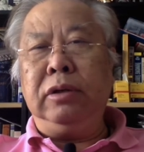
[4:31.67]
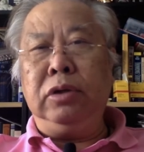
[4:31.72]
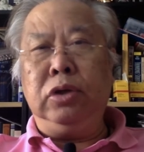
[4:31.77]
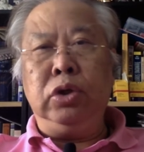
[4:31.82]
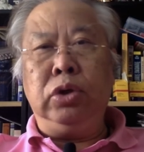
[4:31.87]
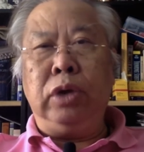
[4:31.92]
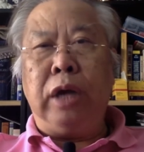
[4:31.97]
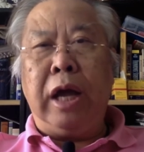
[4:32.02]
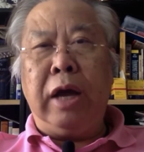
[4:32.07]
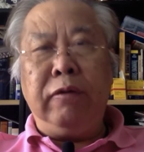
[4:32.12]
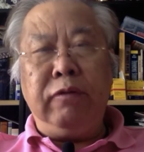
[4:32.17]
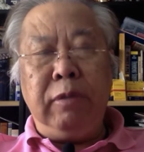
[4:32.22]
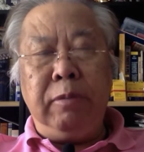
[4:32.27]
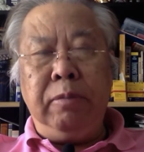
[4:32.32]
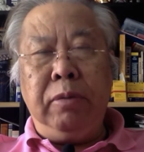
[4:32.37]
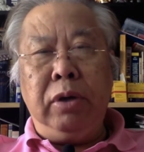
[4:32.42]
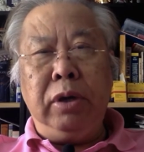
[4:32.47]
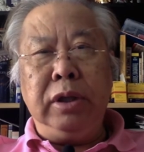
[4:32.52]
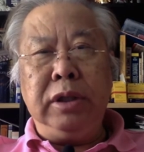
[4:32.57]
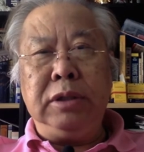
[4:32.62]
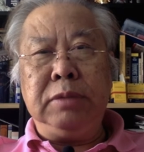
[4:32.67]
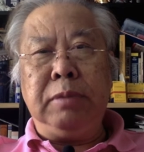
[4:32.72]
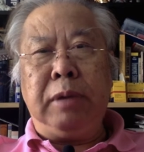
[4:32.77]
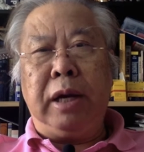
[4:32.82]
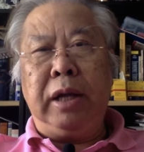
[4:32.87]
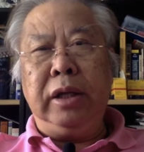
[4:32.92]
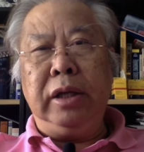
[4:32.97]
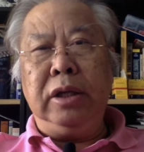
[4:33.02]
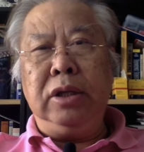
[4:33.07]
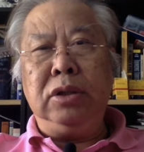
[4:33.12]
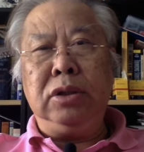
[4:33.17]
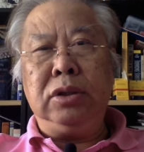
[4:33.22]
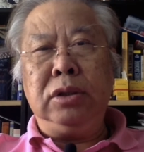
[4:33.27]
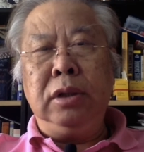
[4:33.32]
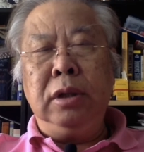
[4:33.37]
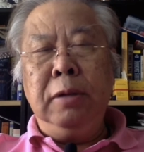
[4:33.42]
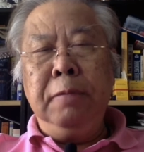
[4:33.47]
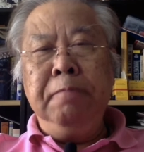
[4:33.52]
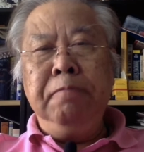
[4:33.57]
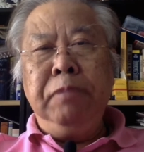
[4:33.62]
to everybody's part is
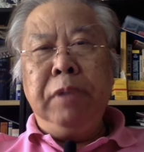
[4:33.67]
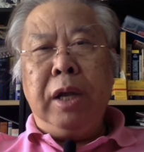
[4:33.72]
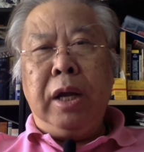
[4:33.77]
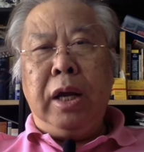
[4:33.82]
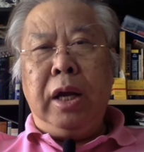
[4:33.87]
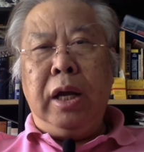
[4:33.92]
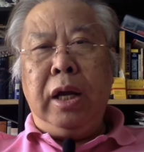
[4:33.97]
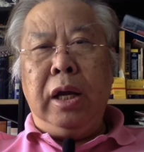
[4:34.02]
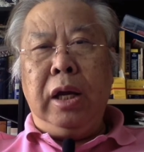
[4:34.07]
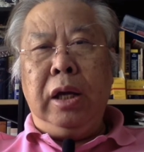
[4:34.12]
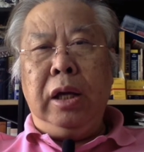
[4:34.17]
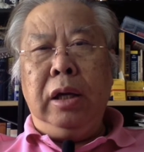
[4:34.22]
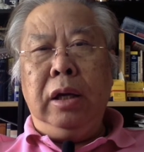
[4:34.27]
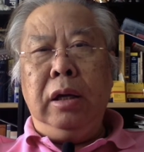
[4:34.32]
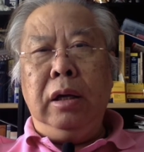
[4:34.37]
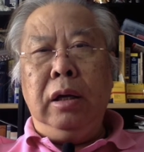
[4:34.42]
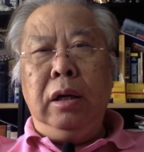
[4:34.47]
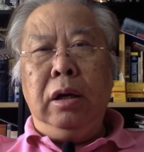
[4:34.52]
a